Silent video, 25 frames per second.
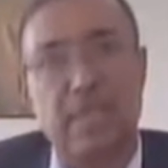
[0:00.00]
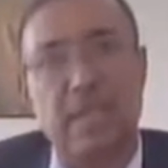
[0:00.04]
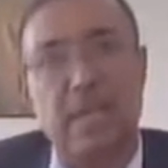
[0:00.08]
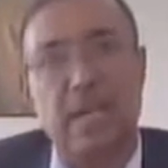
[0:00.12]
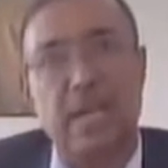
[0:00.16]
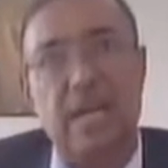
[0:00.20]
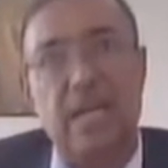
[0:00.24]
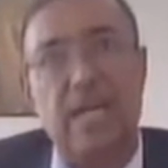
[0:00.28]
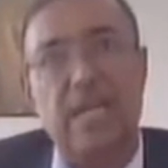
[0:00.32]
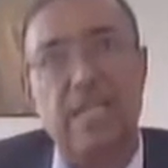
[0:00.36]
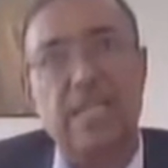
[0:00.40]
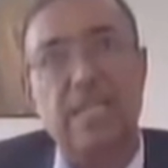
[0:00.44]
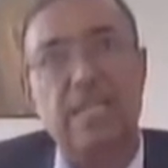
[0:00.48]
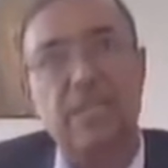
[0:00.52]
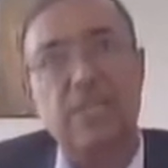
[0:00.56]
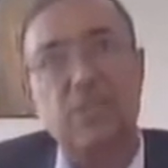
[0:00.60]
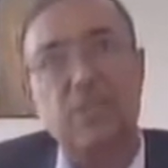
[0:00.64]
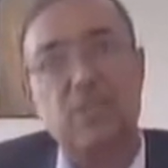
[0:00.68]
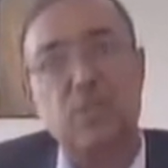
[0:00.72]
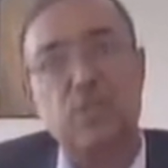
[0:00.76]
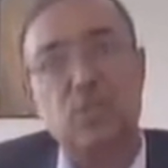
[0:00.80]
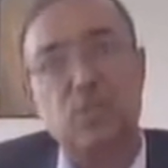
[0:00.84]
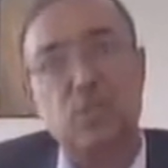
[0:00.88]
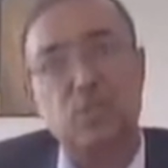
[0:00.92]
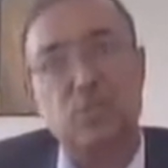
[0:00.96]
Earlier it
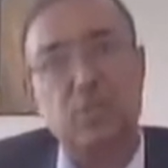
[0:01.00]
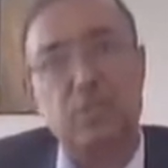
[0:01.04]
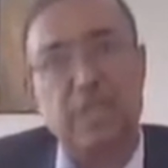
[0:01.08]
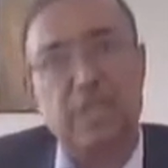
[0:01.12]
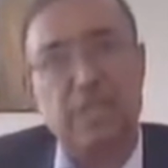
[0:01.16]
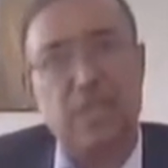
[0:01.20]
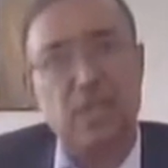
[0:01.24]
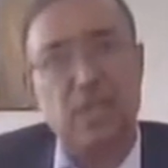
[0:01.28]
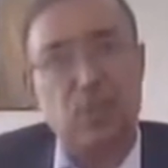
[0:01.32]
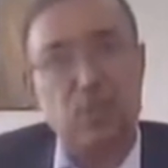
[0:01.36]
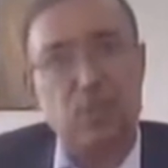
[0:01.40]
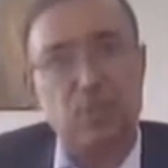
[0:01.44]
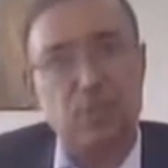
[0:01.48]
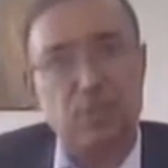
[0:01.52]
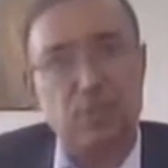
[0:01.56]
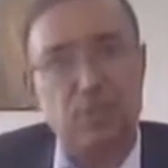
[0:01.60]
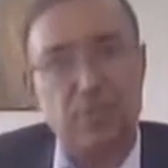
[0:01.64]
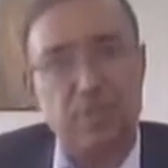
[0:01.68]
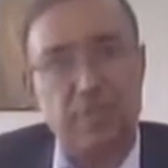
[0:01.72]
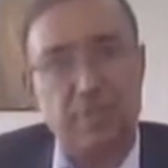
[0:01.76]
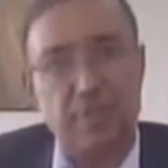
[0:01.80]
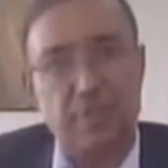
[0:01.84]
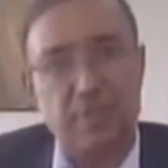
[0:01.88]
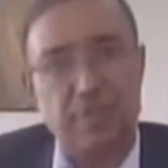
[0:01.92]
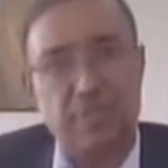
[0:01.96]
used to be 10 to
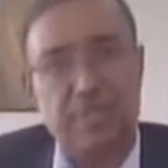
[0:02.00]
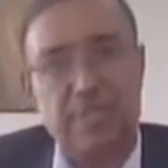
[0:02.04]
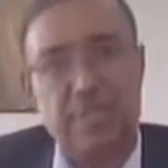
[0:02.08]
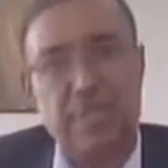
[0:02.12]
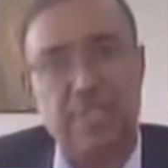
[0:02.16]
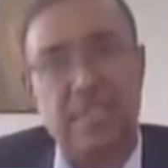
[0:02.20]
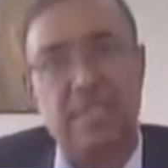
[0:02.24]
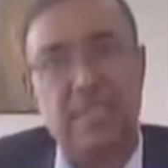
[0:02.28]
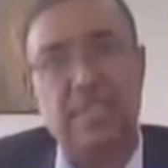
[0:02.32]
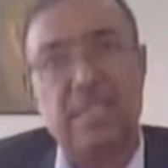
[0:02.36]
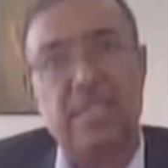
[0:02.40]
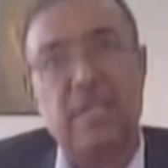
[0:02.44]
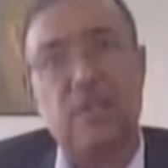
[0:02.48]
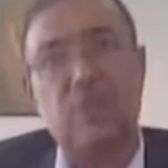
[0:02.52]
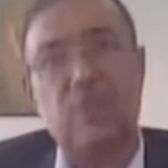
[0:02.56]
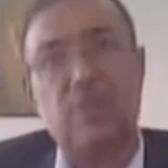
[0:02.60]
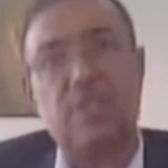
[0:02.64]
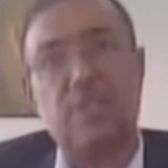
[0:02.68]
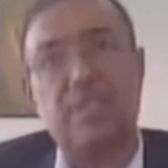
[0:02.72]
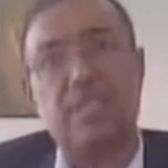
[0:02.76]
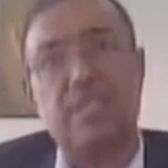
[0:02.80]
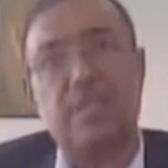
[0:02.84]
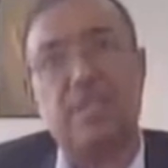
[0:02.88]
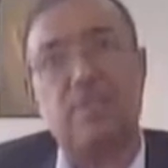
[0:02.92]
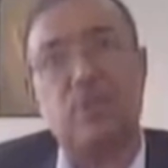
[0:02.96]
15%, now it
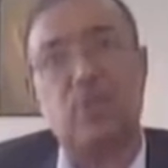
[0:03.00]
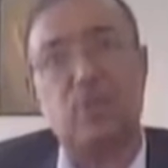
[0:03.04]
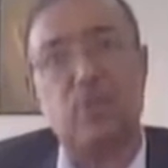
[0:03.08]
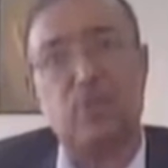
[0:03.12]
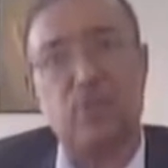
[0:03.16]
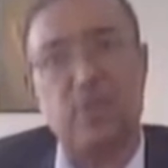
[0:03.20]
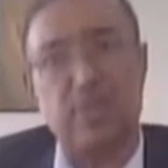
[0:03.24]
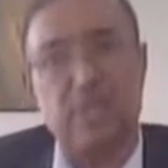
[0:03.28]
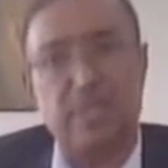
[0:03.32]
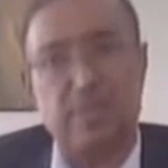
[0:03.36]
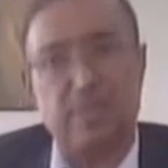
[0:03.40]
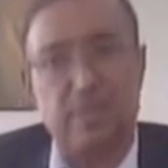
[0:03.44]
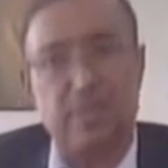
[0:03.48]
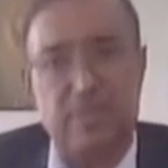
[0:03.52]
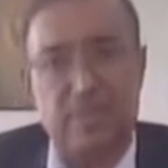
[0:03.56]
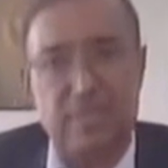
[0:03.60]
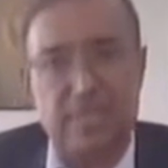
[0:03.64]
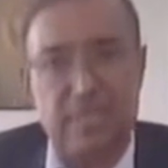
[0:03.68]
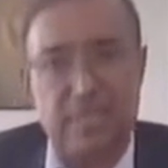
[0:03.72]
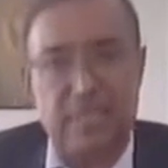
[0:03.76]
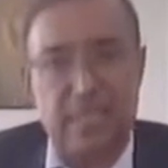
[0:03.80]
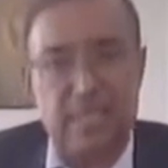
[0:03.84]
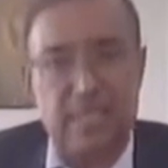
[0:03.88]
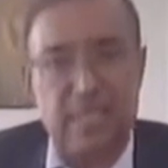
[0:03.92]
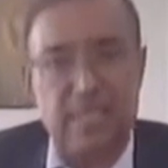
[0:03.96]
is about
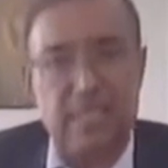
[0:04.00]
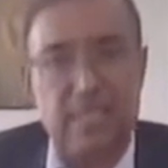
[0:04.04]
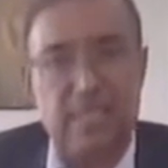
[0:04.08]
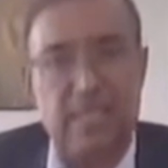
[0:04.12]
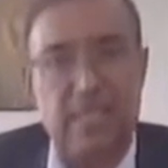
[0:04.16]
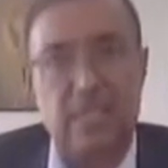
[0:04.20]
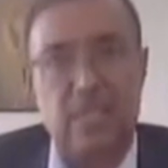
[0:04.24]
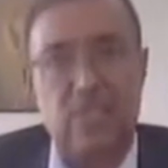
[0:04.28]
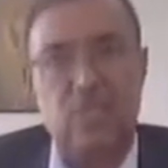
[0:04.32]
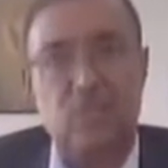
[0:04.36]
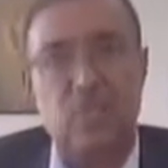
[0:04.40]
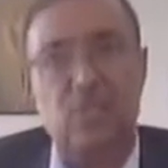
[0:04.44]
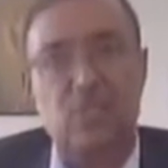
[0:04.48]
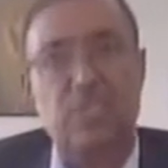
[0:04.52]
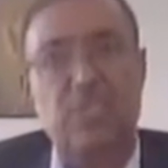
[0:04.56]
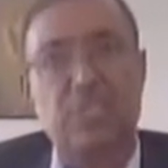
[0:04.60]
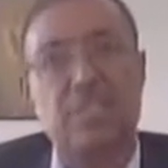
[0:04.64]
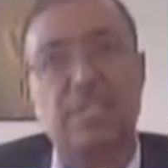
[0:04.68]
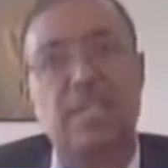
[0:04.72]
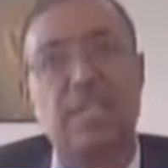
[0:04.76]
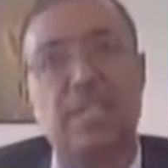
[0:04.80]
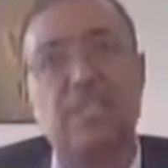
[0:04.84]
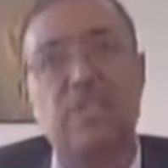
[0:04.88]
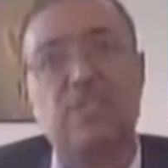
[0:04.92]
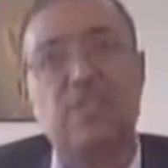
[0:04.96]
20%. So this is
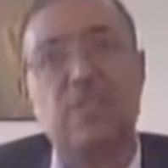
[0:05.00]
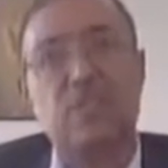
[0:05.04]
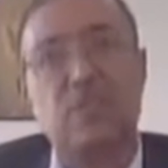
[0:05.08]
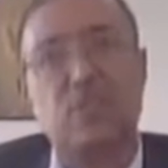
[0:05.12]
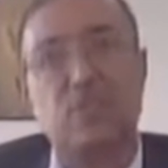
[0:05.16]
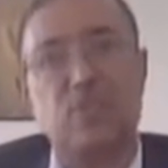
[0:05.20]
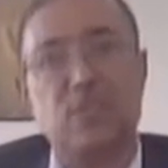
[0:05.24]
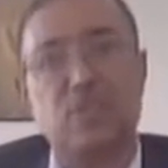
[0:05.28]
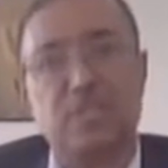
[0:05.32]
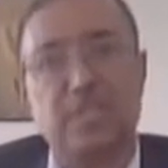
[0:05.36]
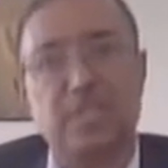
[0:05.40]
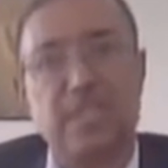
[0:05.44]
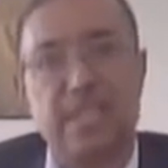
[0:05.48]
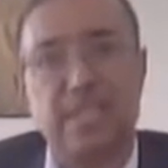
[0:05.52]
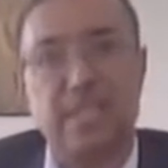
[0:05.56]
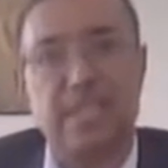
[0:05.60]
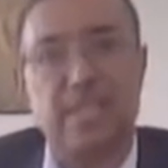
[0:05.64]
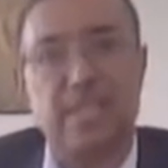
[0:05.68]
also a good sign.